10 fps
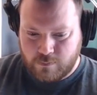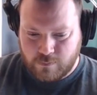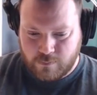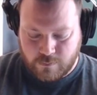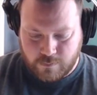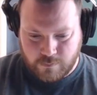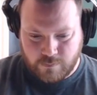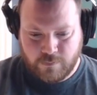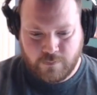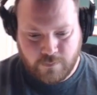
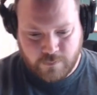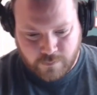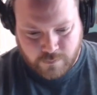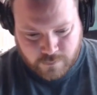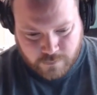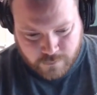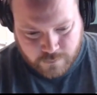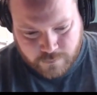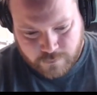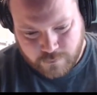
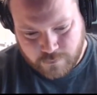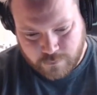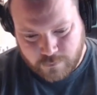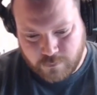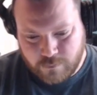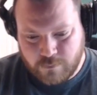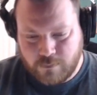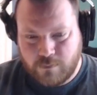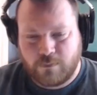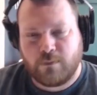
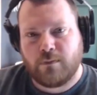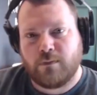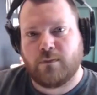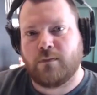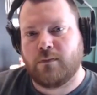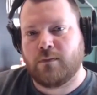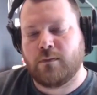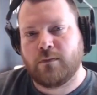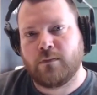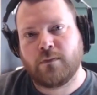
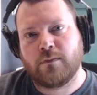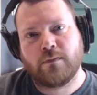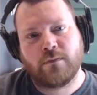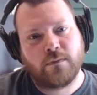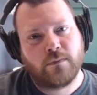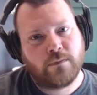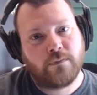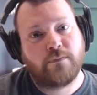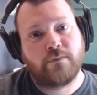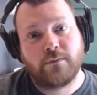
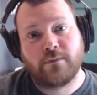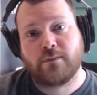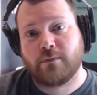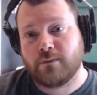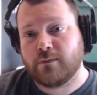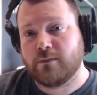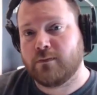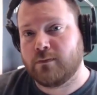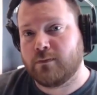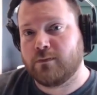
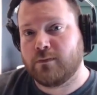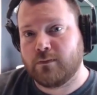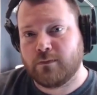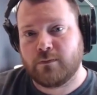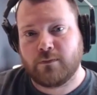This person isn't speaking.